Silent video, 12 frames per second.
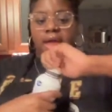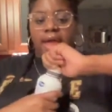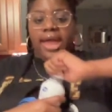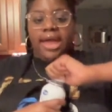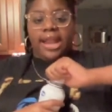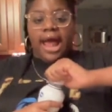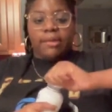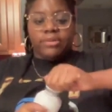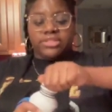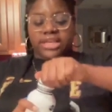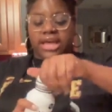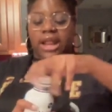And
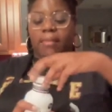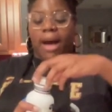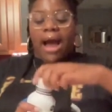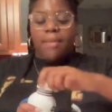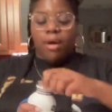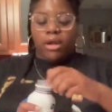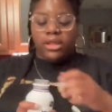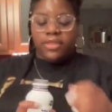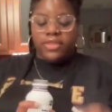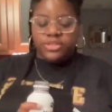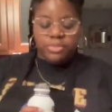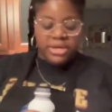once again, I'm eyeballing
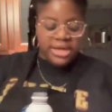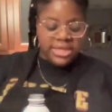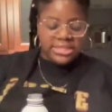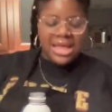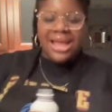this because